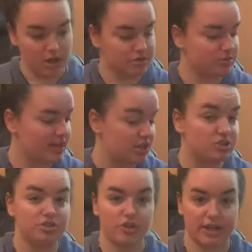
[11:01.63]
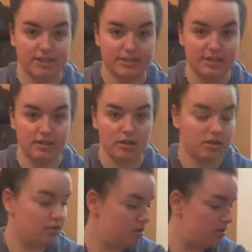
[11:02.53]
So yeah, she's crazy,
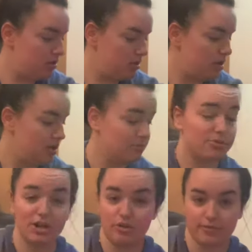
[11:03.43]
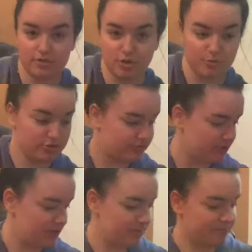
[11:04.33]
but I love her so much for
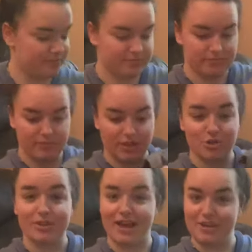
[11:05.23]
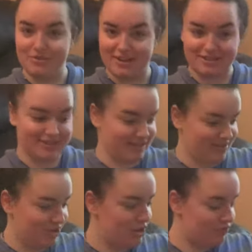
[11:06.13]
it. So thank you, Natalie,
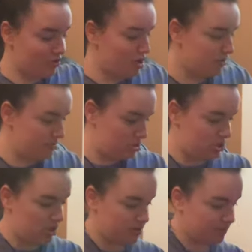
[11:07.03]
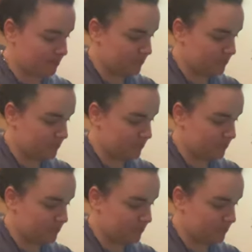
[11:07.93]
for the coffee machine.